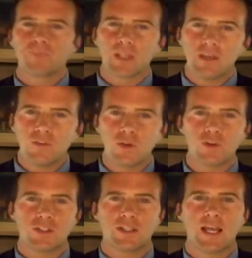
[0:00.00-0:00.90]
Even though
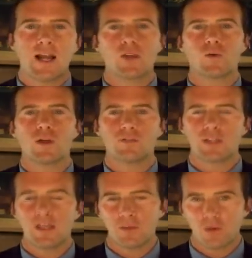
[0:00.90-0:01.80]
it's in the category of a
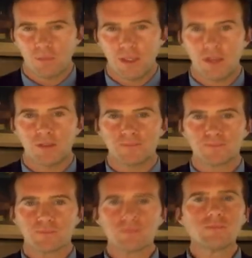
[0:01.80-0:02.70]
chemical peel,
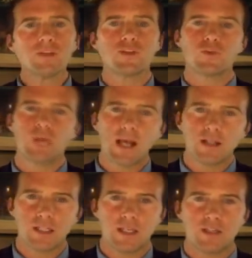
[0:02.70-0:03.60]
the
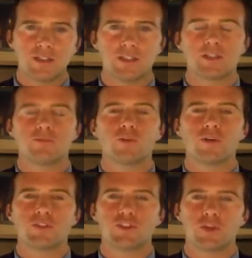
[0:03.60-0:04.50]
reality is it's more
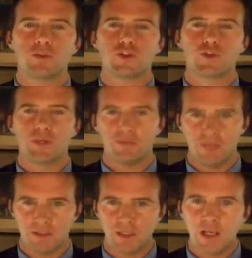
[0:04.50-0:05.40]
of a dermal
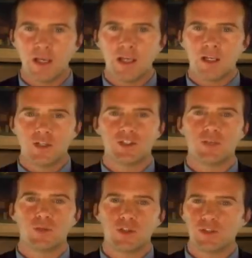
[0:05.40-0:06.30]
treatment. You see,
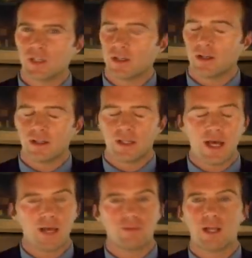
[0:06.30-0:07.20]
we're using a
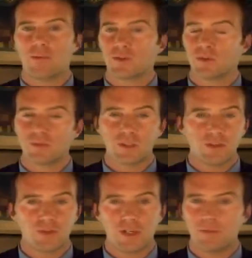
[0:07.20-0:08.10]
lot of liposome
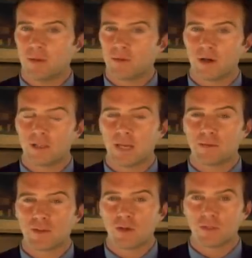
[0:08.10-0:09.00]
delivery. Remember, our
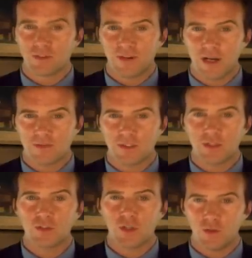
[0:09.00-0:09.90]
liposome is
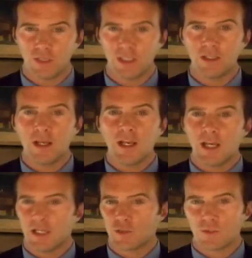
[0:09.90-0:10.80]
phosphatidylcholine,
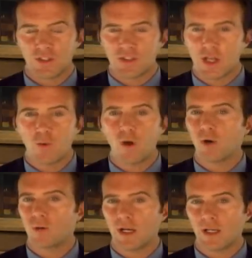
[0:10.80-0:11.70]
and it's what the cell
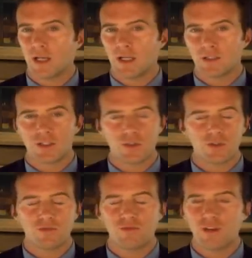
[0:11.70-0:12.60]
wall recognizes, so
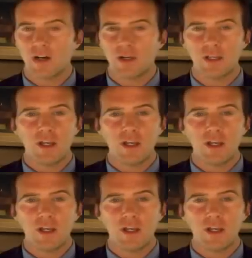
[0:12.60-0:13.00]
it's very